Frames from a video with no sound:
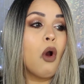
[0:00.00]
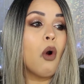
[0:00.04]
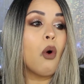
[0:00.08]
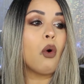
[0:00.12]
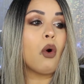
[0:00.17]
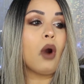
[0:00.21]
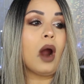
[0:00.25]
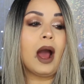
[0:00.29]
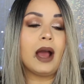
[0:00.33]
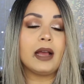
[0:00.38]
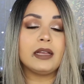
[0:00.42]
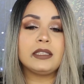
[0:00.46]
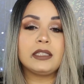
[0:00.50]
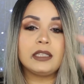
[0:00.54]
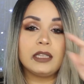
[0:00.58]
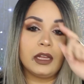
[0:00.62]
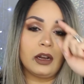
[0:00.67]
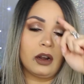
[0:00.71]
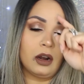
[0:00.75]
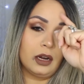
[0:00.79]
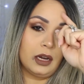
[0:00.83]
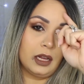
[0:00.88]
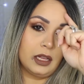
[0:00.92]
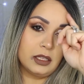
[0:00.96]
or I see
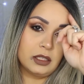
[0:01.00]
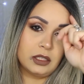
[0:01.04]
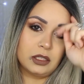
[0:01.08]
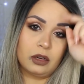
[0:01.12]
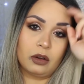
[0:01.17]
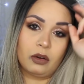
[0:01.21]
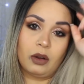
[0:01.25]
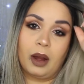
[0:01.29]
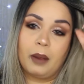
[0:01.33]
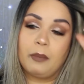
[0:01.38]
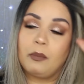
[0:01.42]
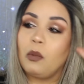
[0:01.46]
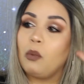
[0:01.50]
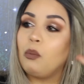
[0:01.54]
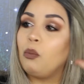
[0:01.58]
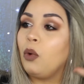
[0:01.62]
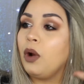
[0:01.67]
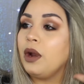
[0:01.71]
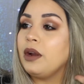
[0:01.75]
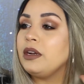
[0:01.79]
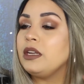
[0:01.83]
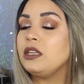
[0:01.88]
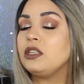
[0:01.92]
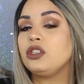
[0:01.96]
it on Instagram
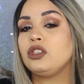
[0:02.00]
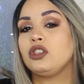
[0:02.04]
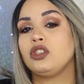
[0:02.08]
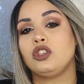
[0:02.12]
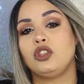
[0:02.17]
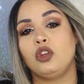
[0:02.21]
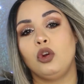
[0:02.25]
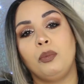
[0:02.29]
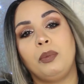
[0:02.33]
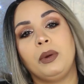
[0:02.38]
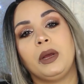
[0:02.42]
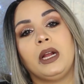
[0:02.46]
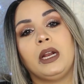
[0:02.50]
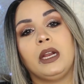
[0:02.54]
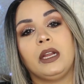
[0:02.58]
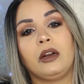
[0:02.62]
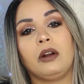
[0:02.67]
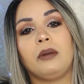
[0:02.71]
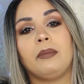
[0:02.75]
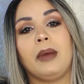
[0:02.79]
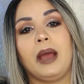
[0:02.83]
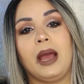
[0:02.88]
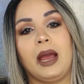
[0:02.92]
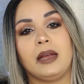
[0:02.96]
wearing these stupid
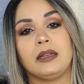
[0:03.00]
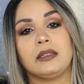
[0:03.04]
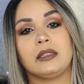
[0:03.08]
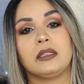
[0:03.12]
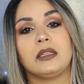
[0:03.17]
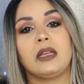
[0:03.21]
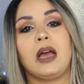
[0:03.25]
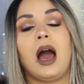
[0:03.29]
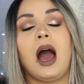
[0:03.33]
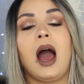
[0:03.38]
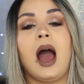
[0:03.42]
glitter masks,